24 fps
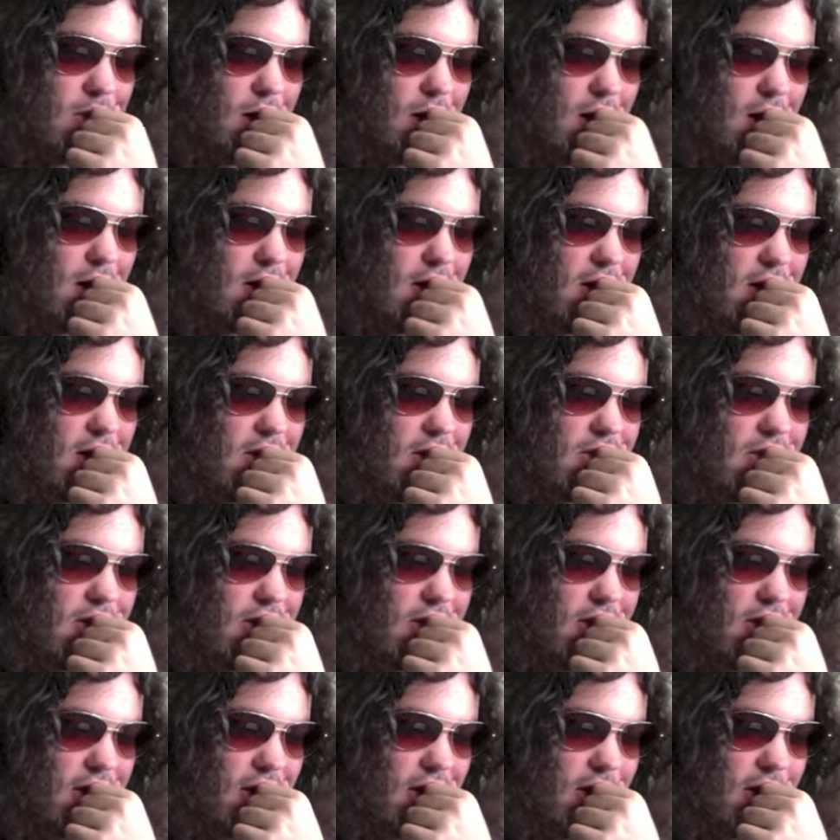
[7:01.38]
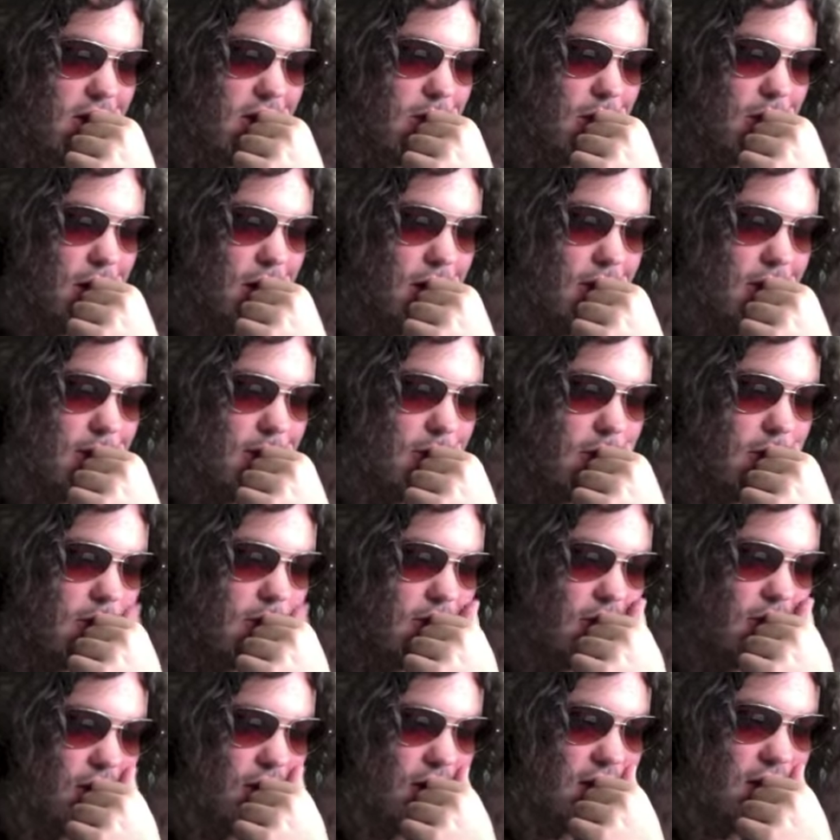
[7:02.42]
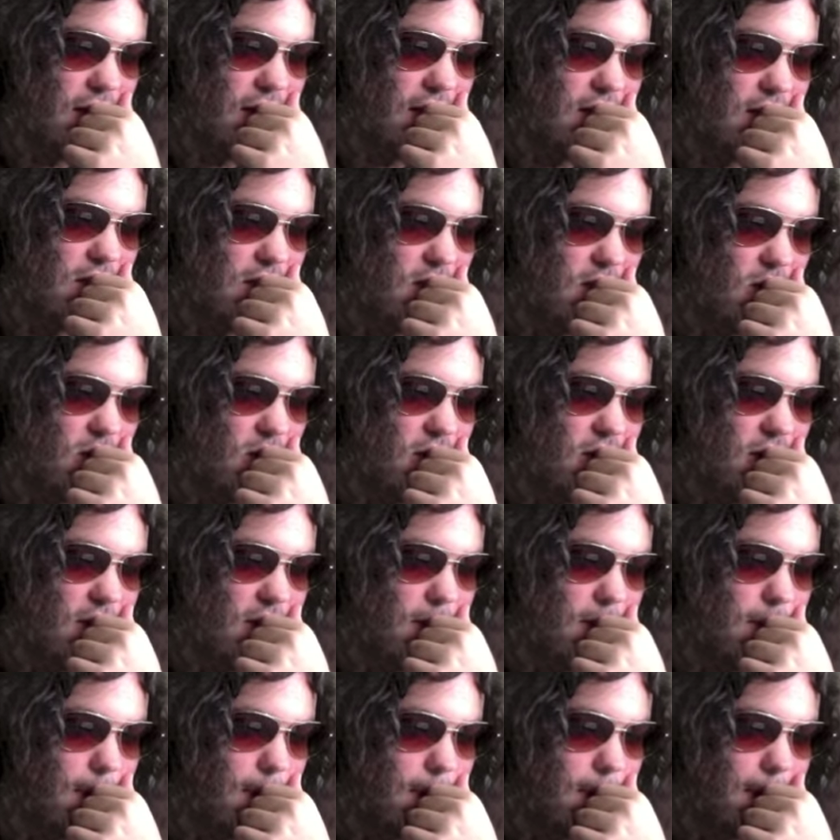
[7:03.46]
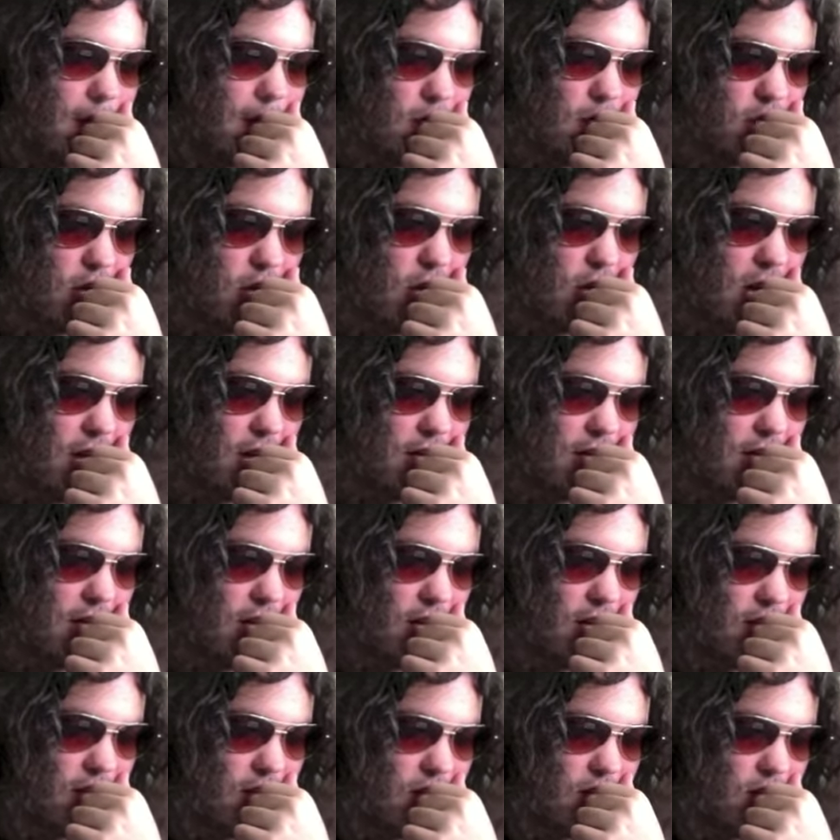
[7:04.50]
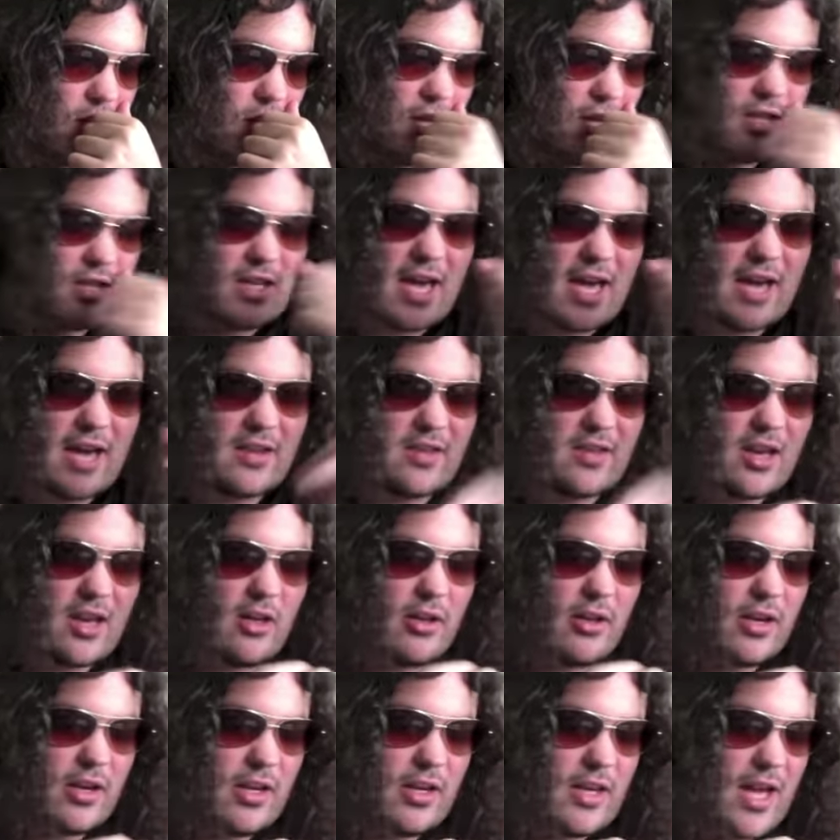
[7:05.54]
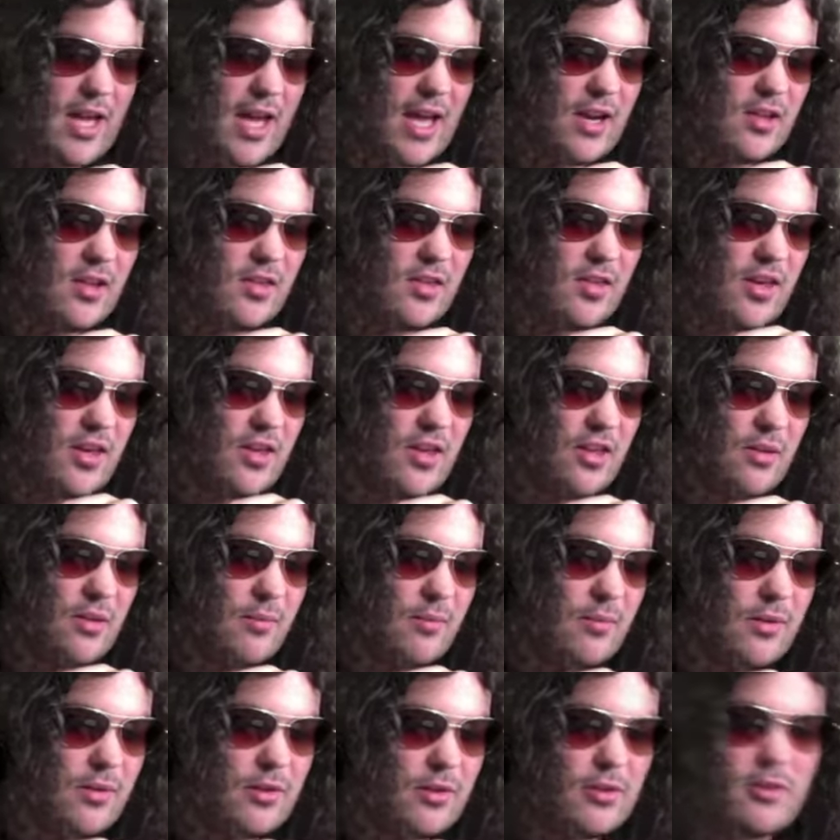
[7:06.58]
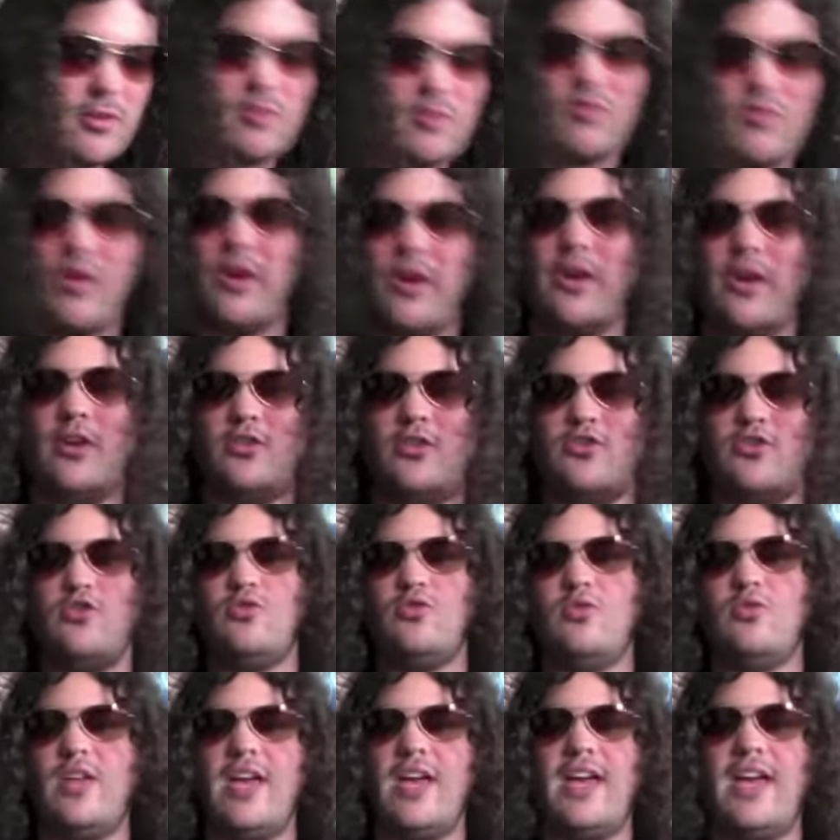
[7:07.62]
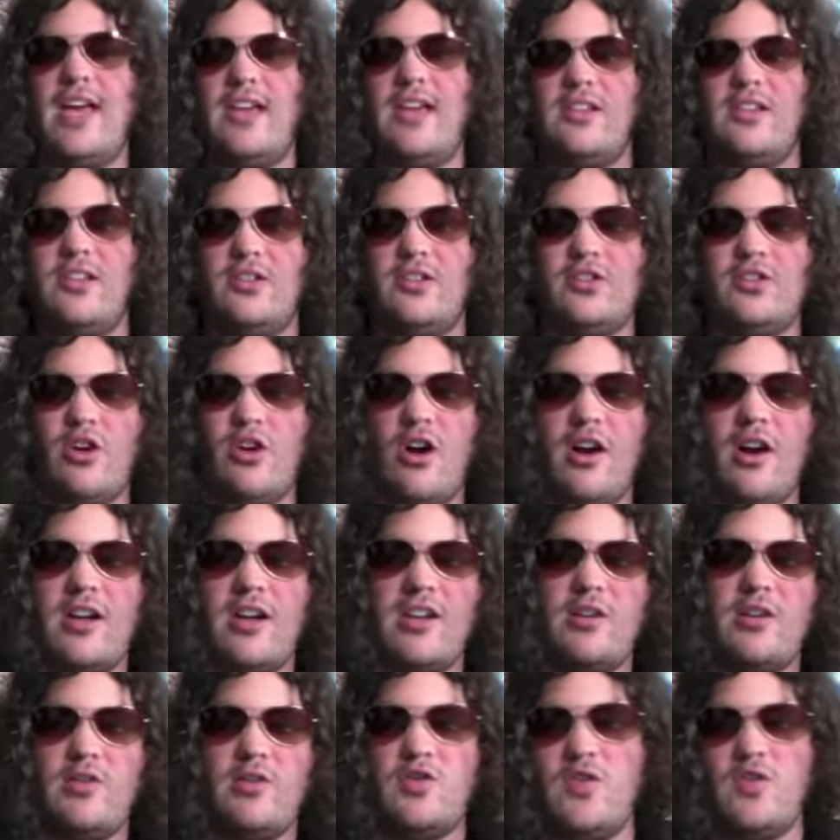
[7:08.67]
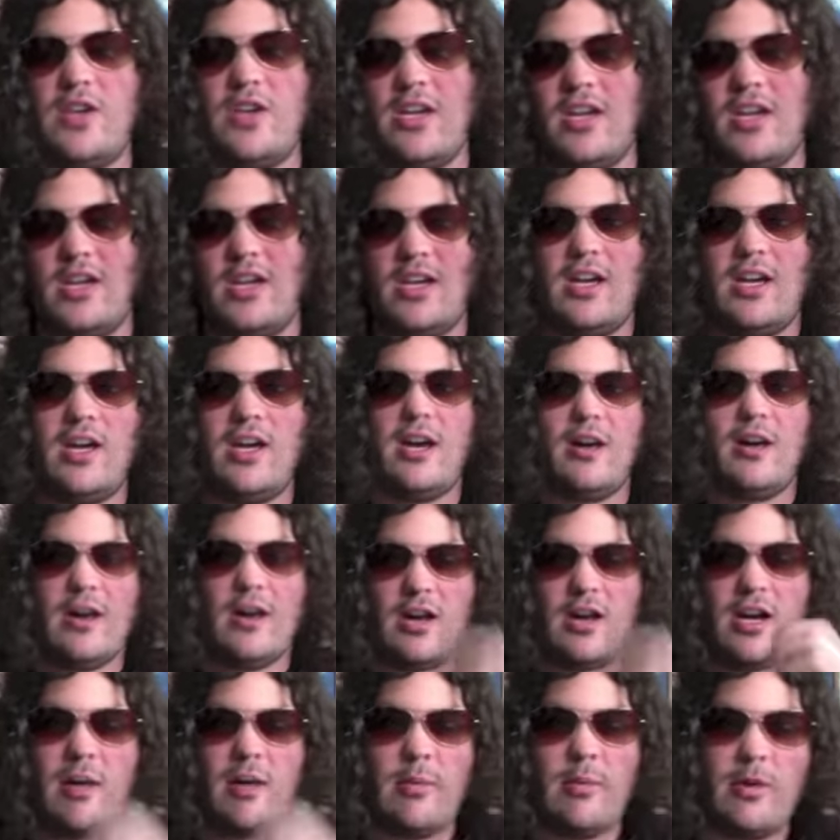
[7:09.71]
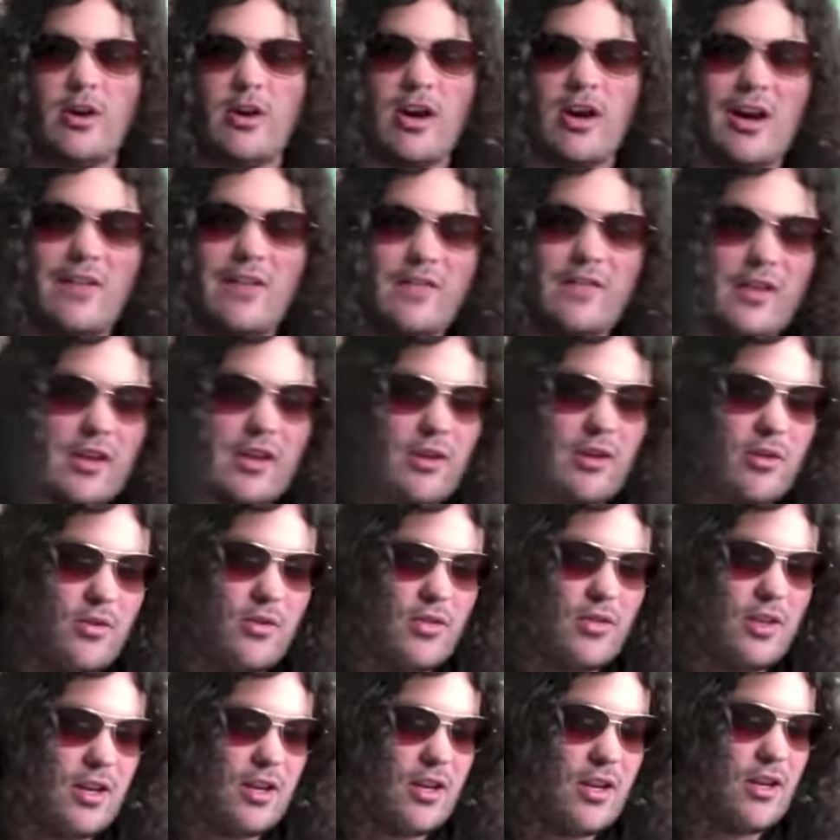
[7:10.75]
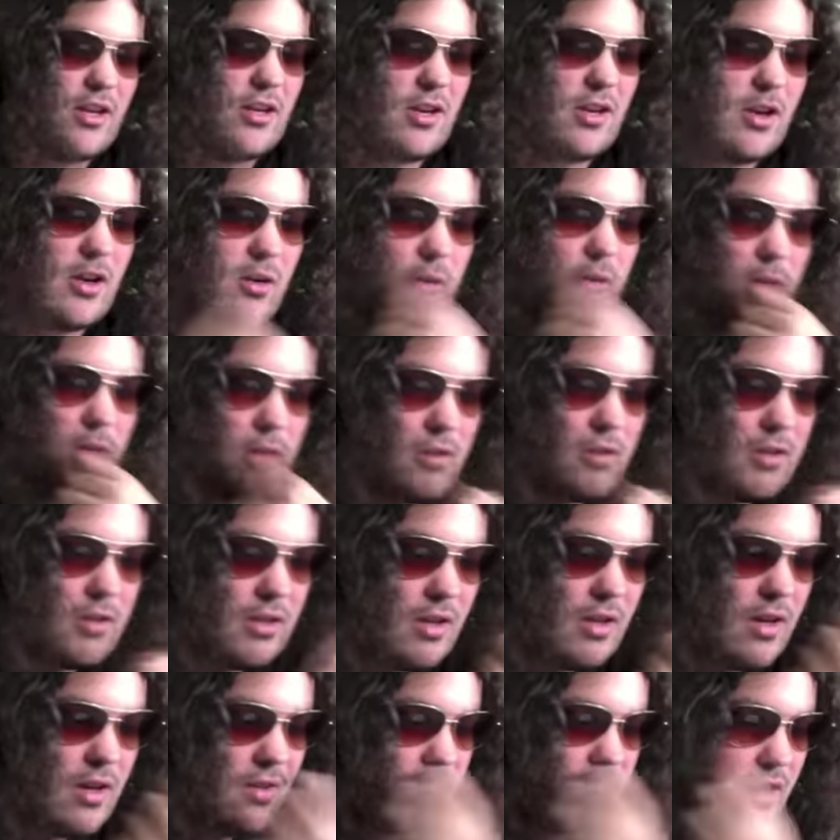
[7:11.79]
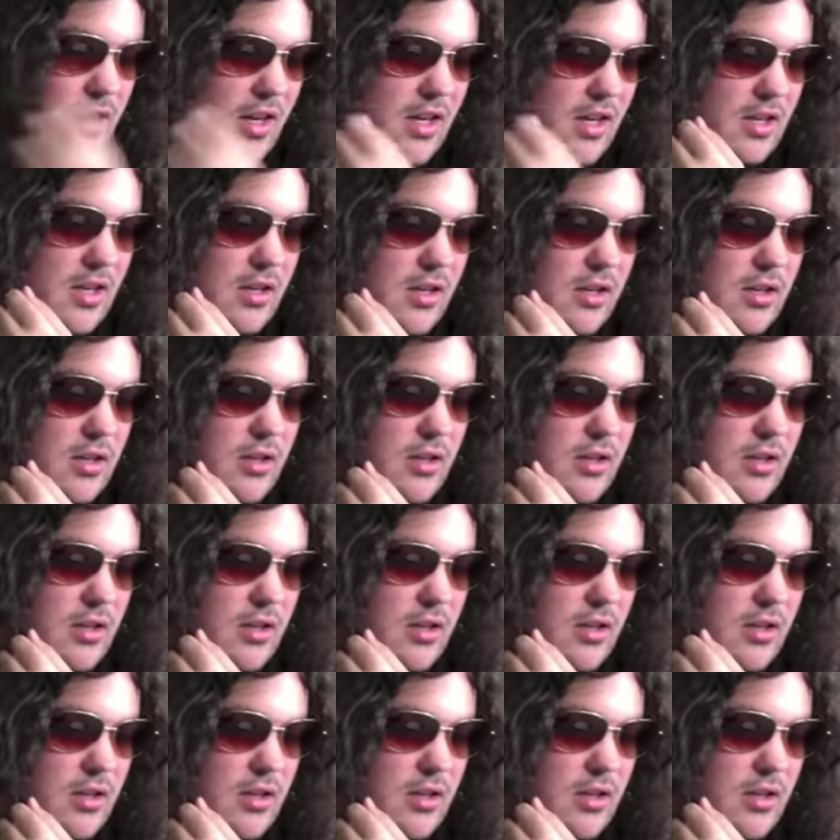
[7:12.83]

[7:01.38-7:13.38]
while and also uh, while before they you know when um Shaw he, he attacks Elliot again, he sees him running on two legs and he's talking, you know, drinking a, a, a cup of coffee, you know, I was thinking, you know, thinking,